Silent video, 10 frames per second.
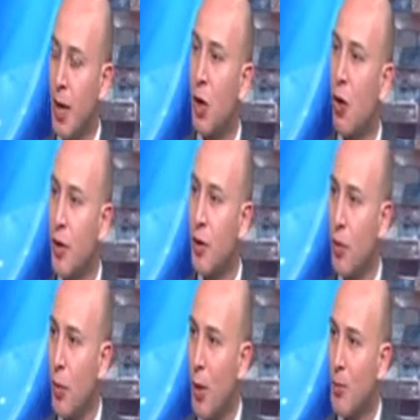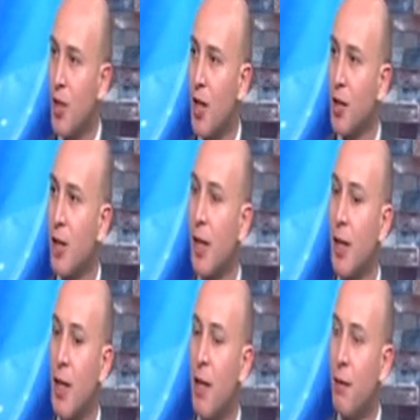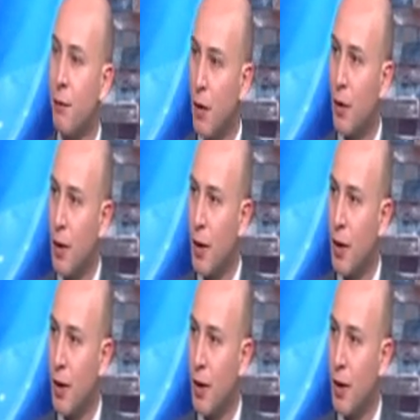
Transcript: log into the website, they fill